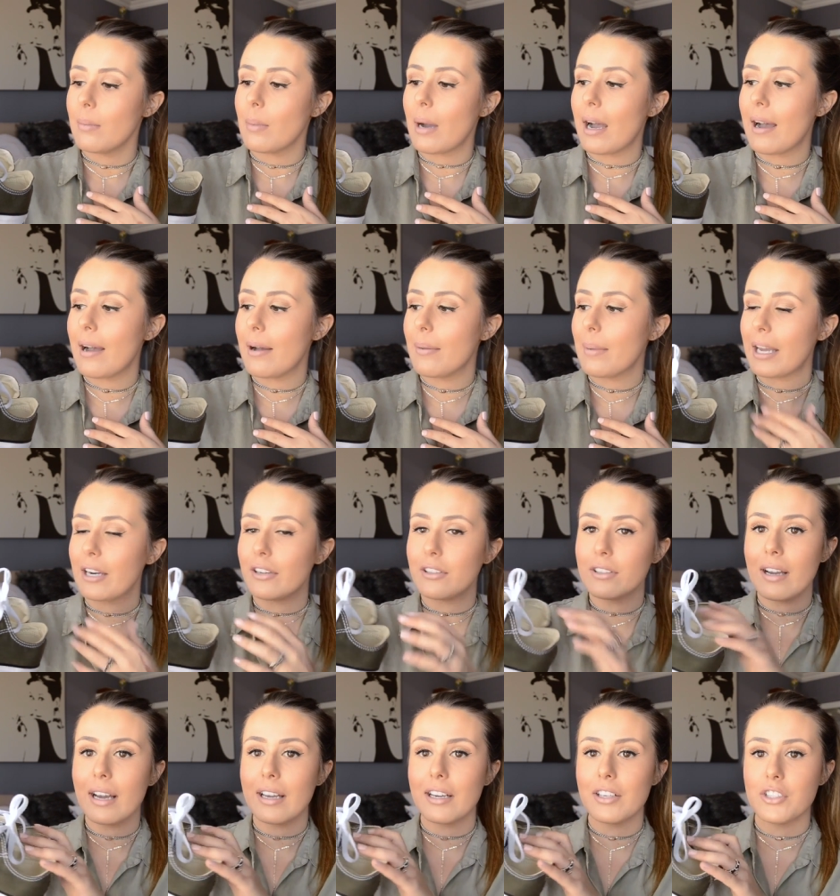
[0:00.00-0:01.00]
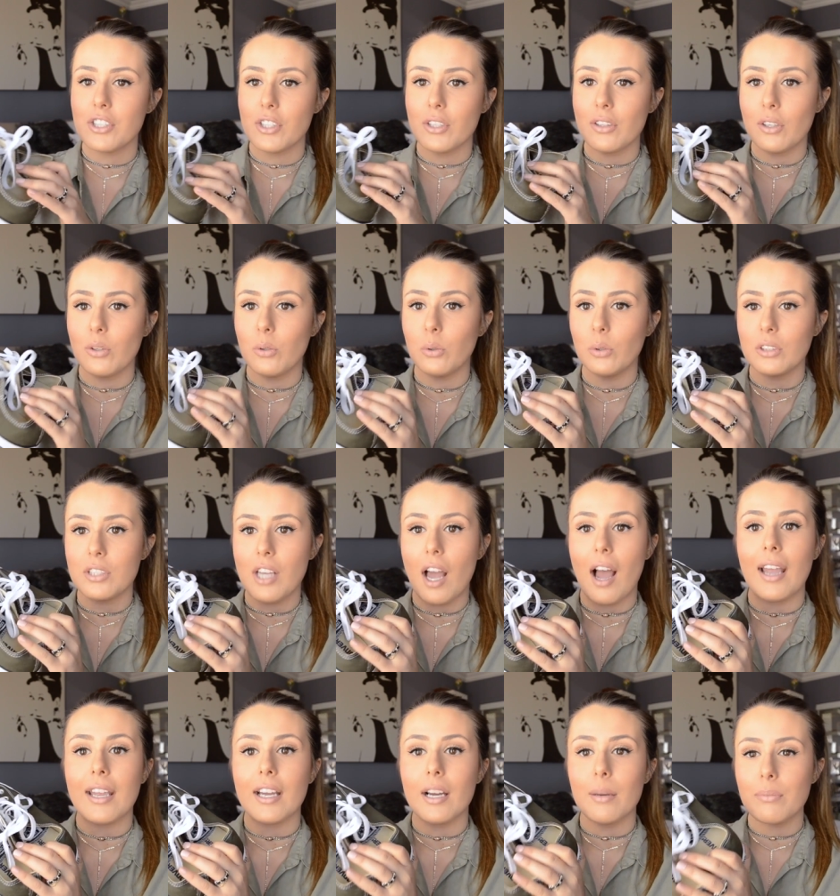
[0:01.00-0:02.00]
um, I don't know how to do the cool
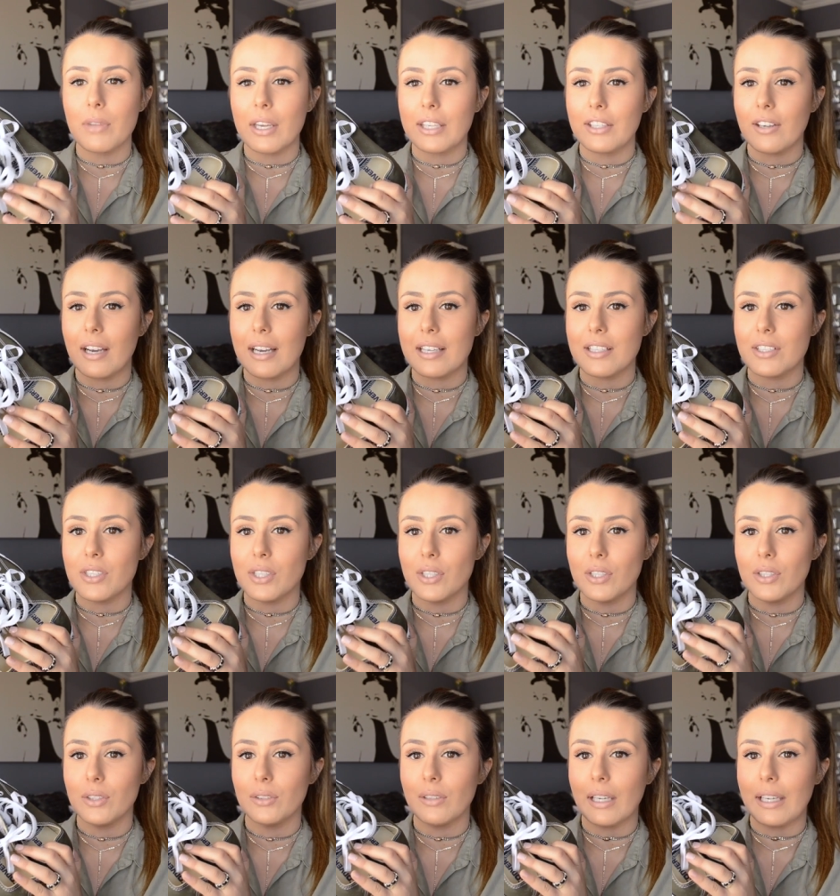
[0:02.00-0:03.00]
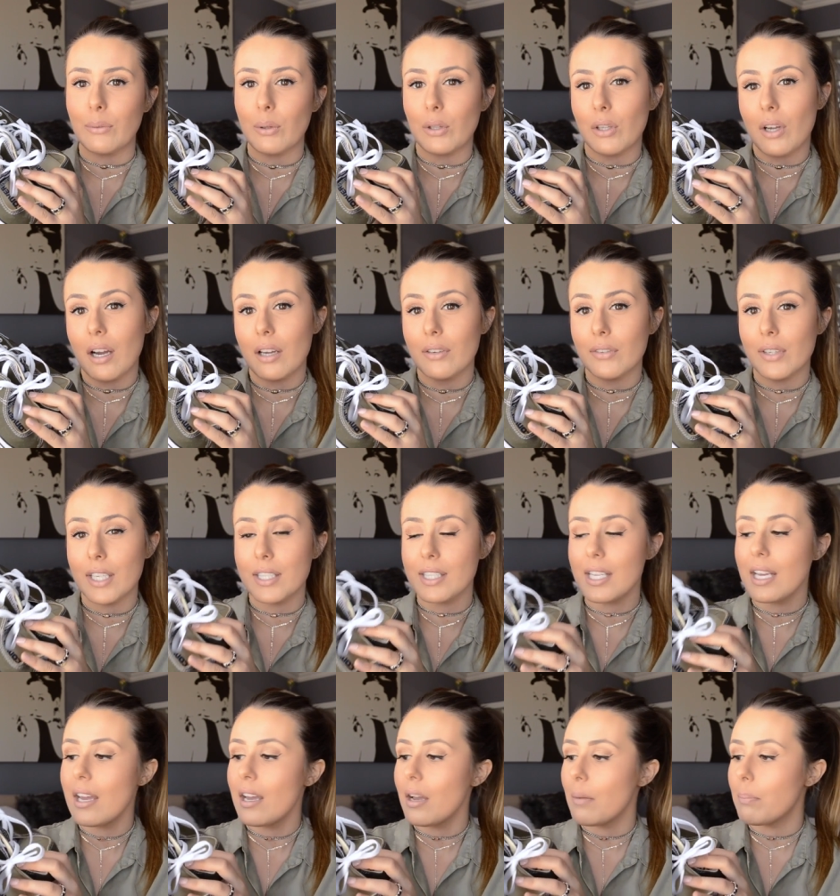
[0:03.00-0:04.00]
tie-up that you guys do, like with Converse,
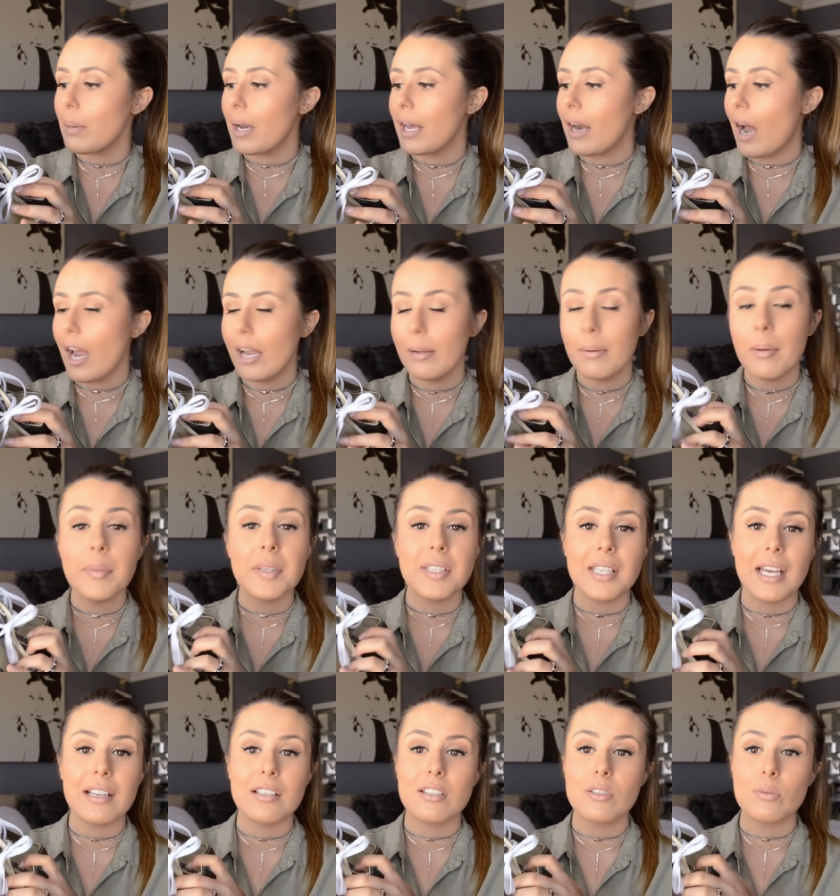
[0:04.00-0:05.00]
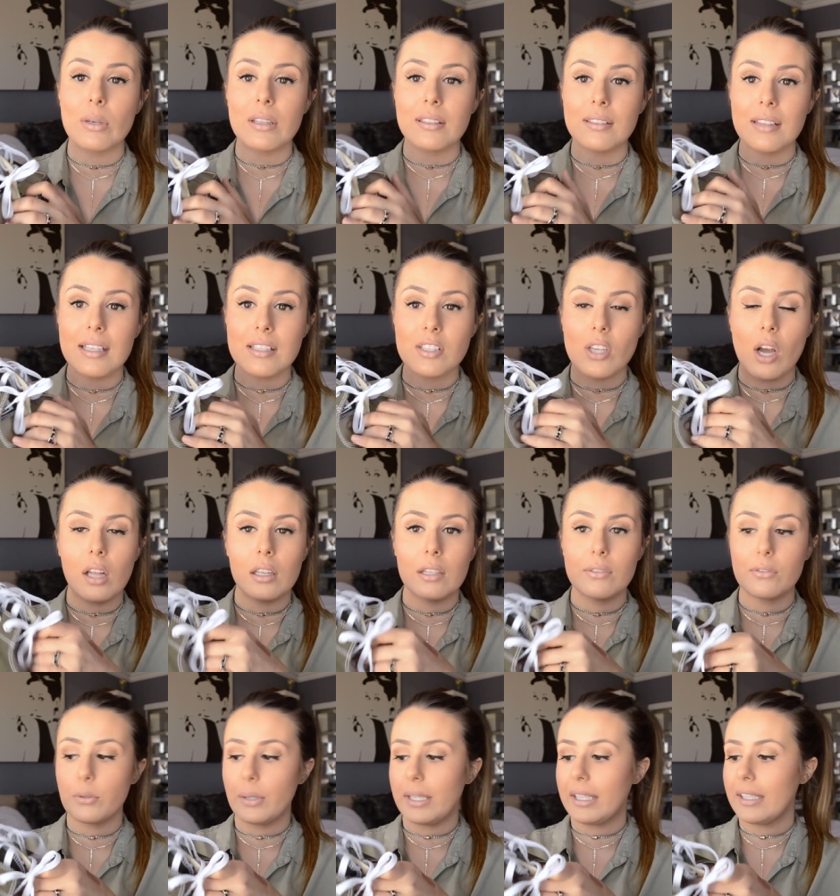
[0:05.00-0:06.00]
but I am obsessed with this
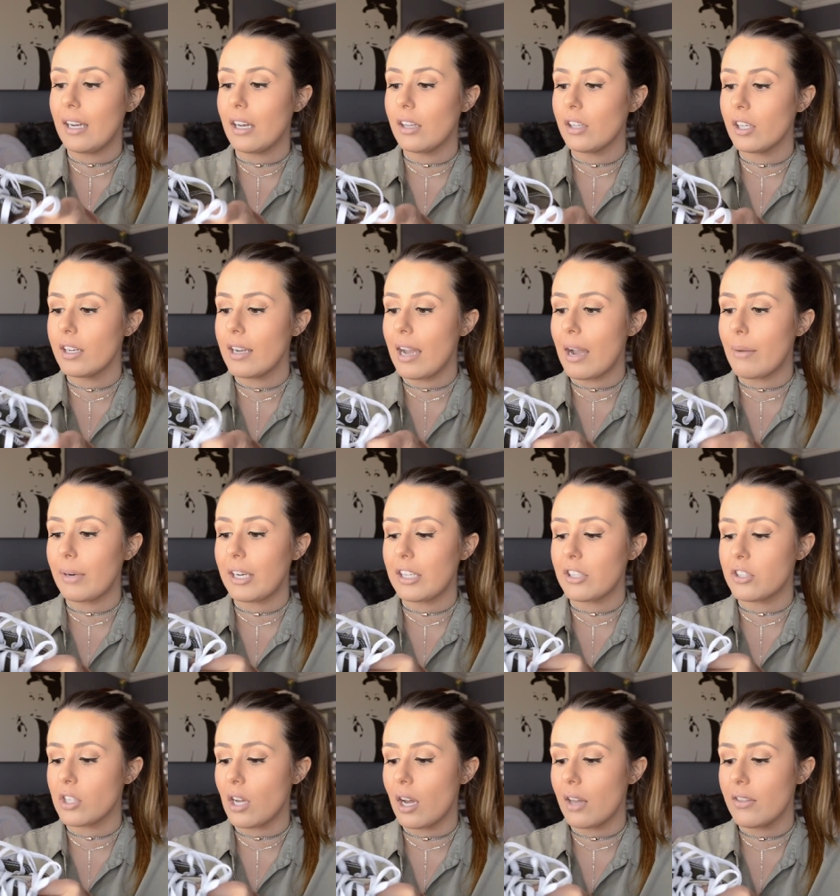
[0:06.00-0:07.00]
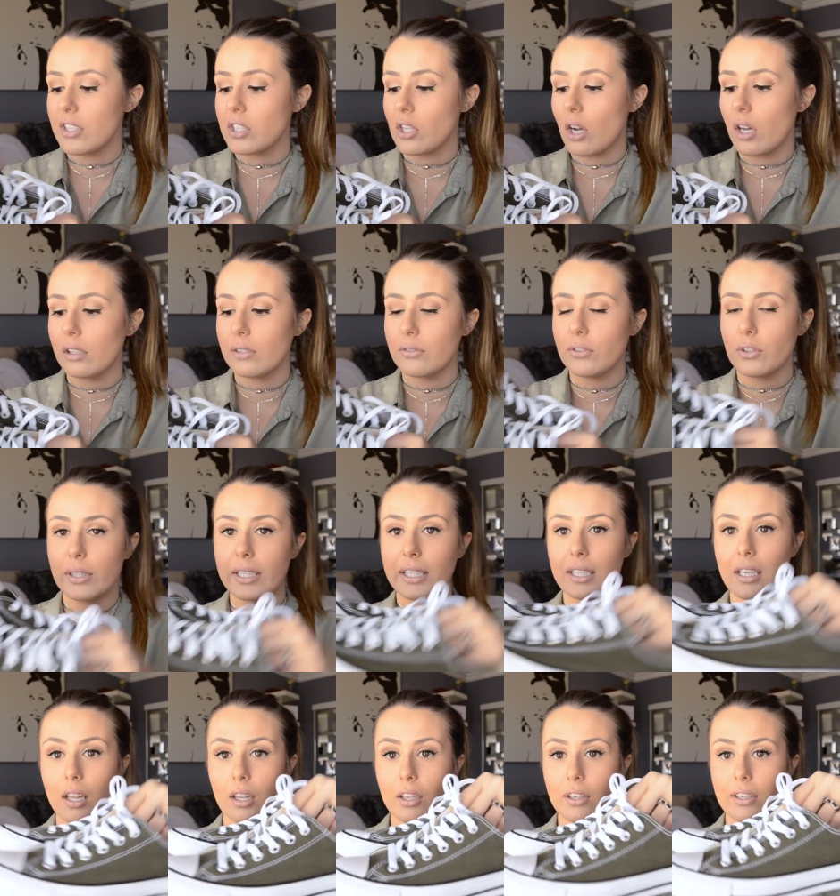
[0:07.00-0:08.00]
olive green color, and when I saw this olive green
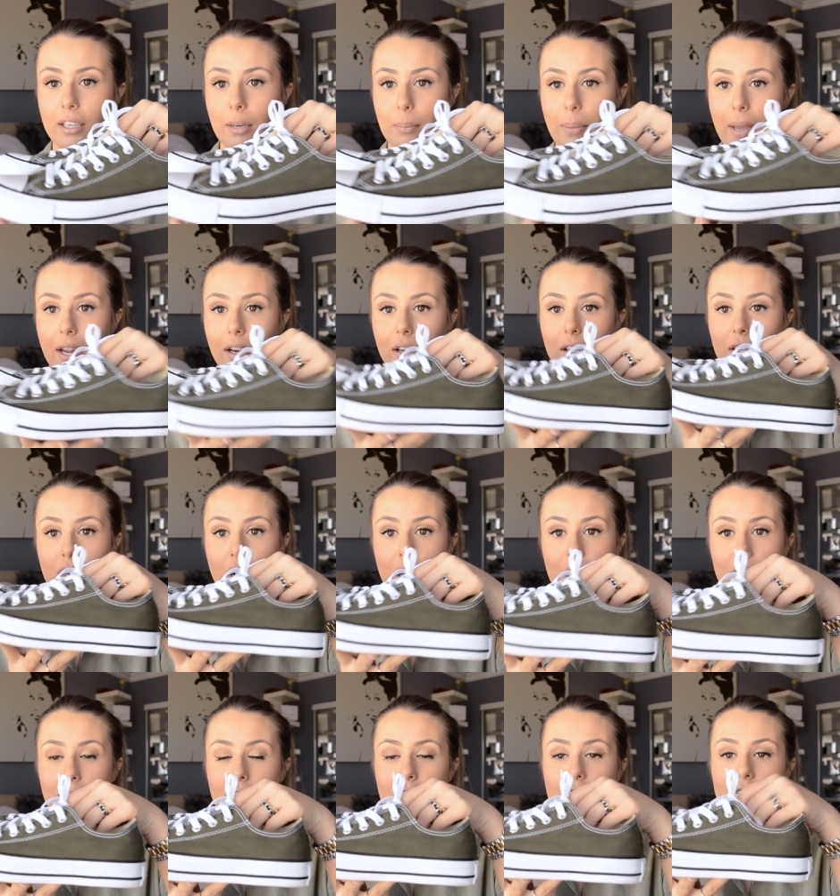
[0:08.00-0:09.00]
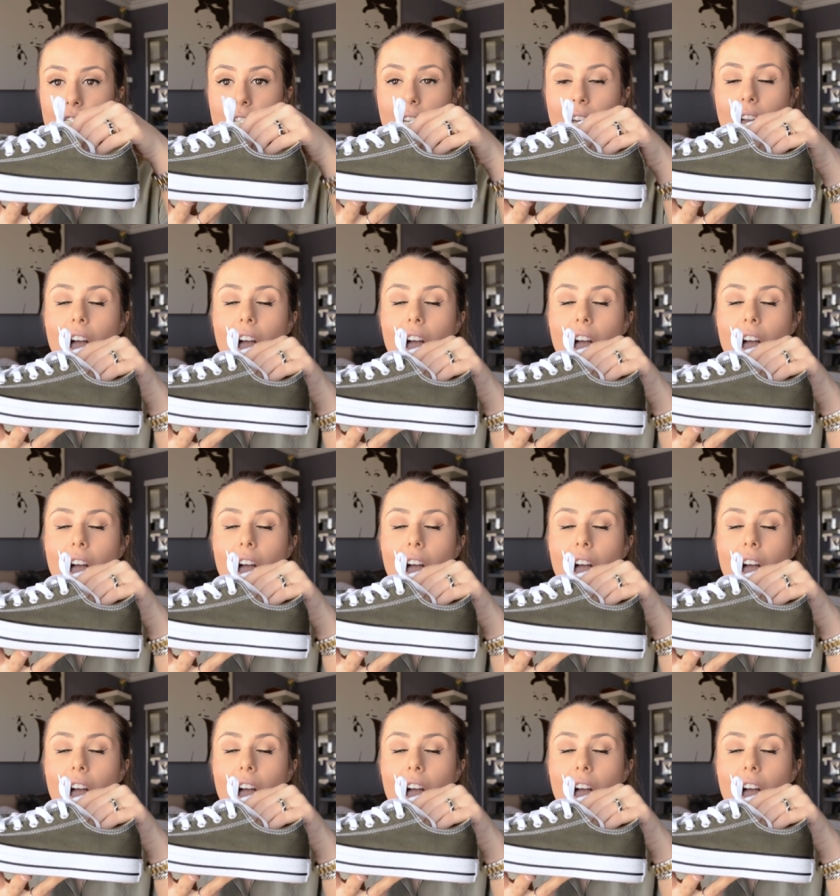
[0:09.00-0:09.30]
color in a pair of Converse,